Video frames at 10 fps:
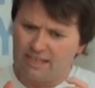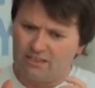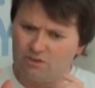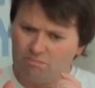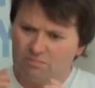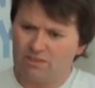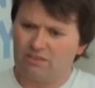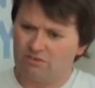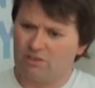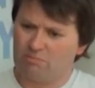you might
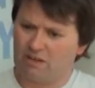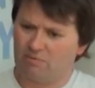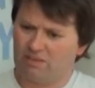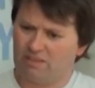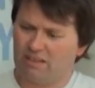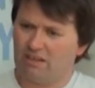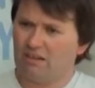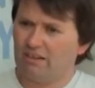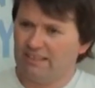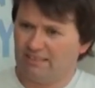not come out with the
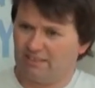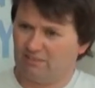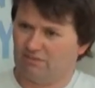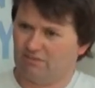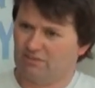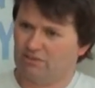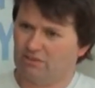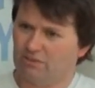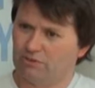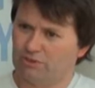ideal
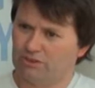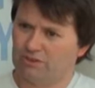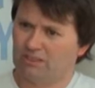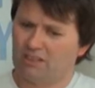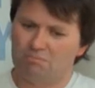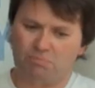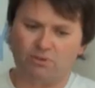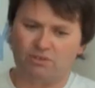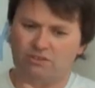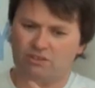solution,
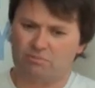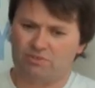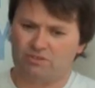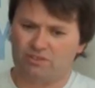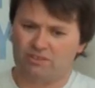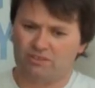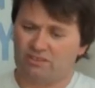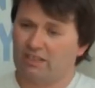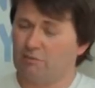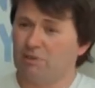both in terms of the
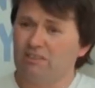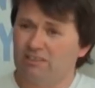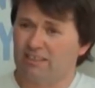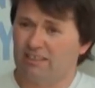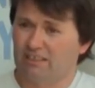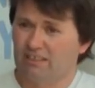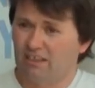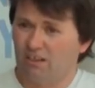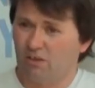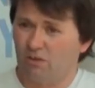sustainability
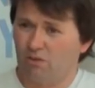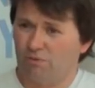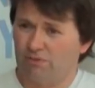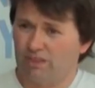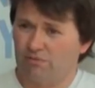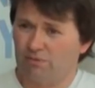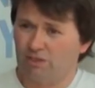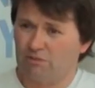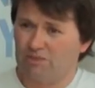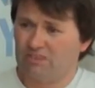of the
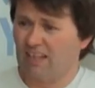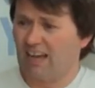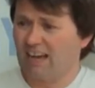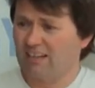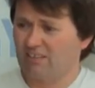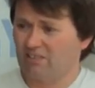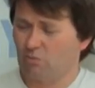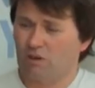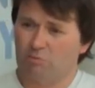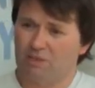environment and the
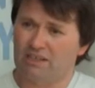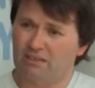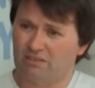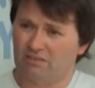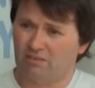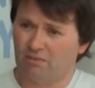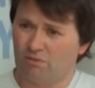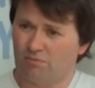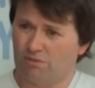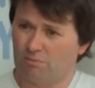well-being
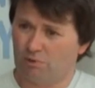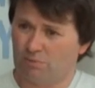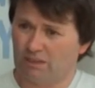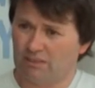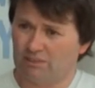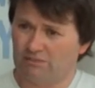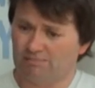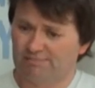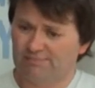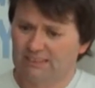of the population.
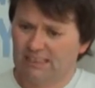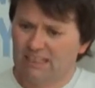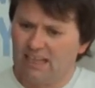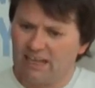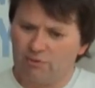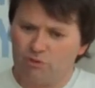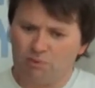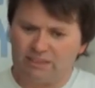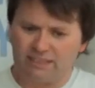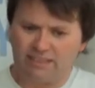And it was
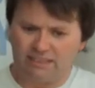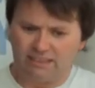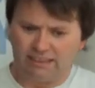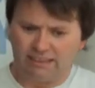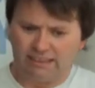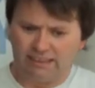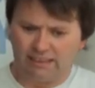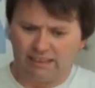particularly